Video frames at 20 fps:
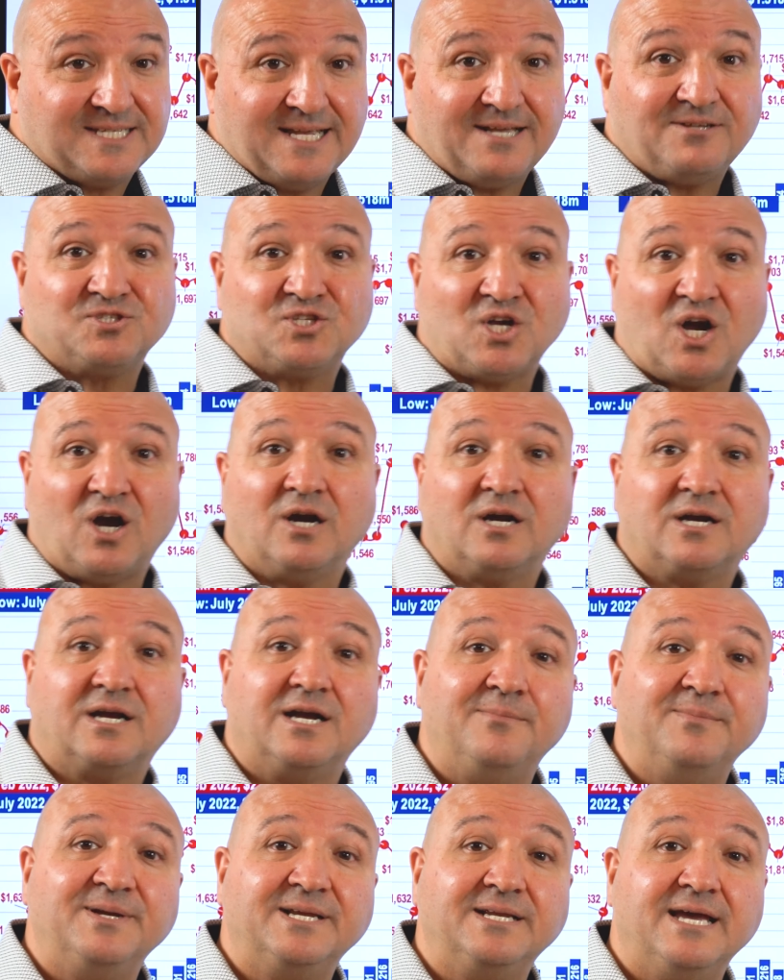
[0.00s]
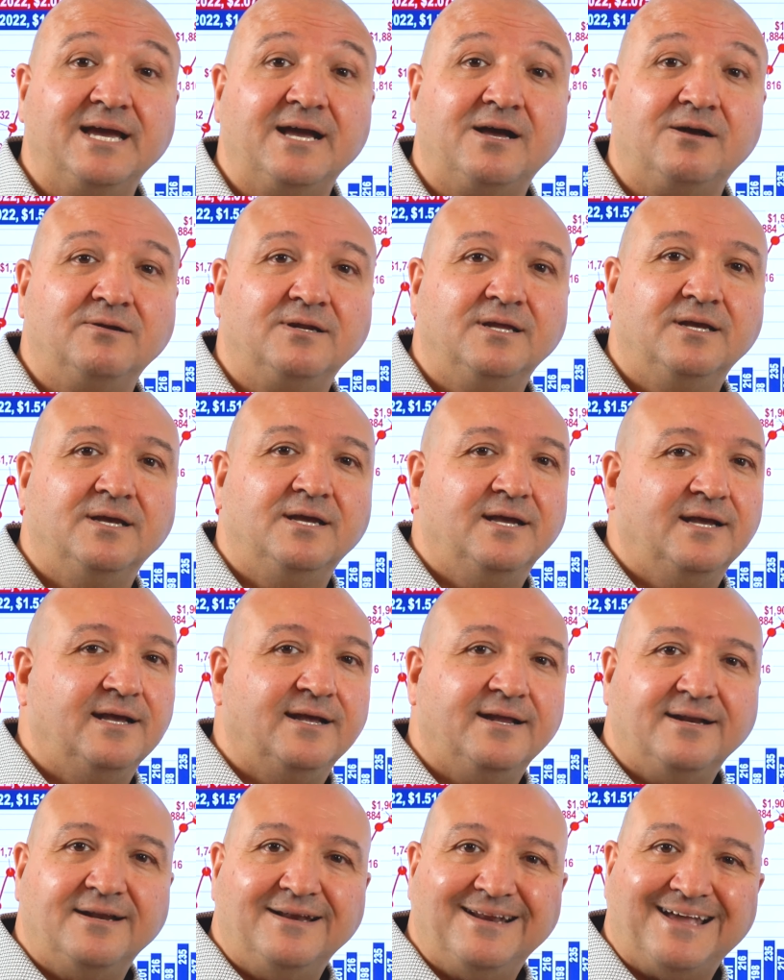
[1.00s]
sales are coming down,
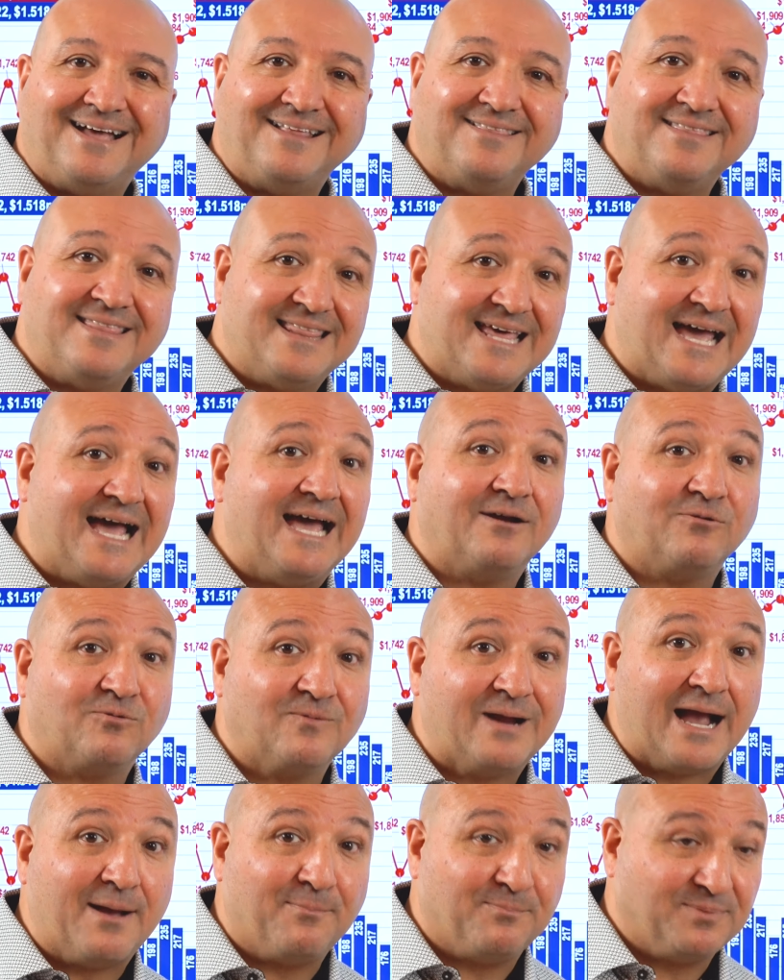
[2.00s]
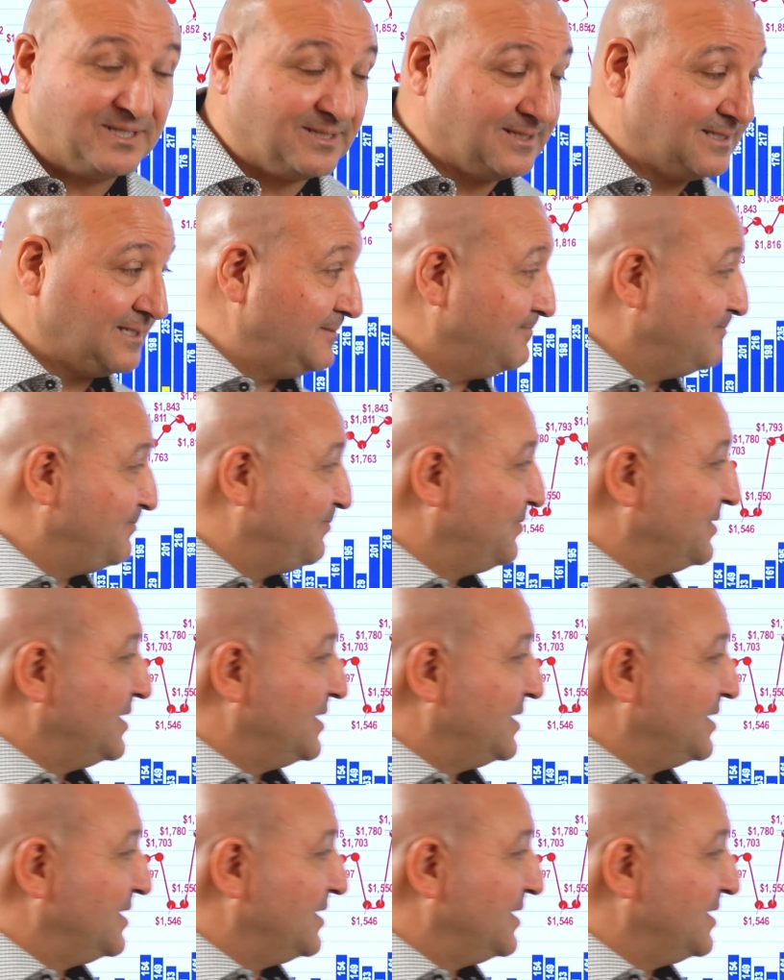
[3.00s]
not that rapidly.